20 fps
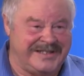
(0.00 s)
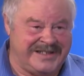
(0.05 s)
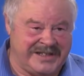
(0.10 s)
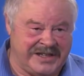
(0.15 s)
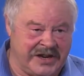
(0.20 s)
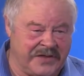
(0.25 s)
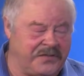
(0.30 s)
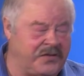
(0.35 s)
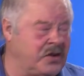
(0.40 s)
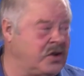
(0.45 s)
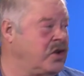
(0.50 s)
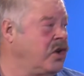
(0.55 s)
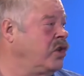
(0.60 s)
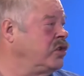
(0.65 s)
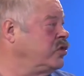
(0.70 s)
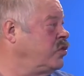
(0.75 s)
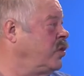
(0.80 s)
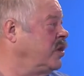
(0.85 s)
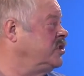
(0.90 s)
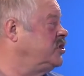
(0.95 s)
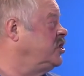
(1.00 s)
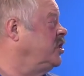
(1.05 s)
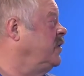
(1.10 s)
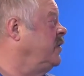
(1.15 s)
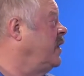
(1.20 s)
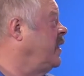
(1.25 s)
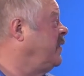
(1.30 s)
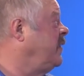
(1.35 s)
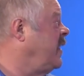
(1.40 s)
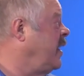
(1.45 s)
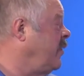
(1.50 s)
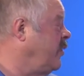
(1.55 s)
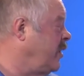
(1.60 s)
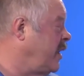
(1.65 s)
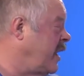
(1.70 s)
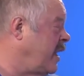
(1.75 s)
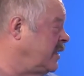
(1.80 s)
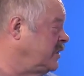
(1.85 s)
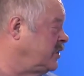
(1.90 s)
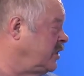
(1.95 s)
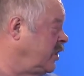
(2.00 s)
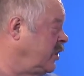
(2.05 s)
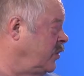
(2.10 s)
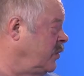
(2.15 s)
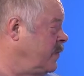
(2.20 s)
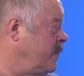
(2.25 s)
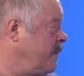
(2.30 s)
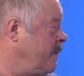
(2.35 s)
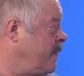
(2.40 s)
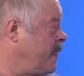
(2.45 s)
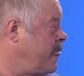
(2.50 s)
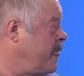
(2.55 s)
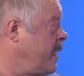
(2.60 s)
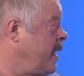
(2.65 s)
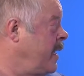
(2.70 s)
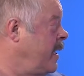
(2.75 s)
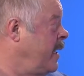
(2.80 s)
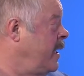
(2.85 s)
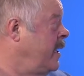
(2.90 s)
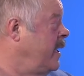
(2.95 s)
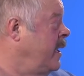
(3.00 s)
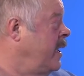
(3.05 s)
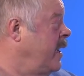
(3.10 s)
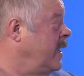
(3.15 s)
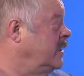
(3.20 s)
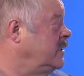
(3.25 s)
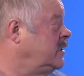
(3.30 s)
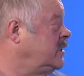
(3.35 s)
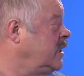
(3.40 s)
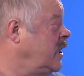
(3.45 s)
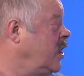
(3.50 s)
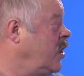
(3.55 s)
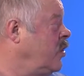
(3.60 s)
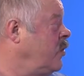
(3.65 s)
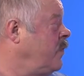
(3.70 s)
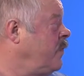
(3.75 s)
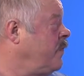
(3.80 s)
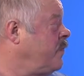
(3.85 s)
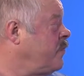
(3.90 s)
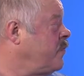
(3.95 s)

difficult question that they would ask you. And so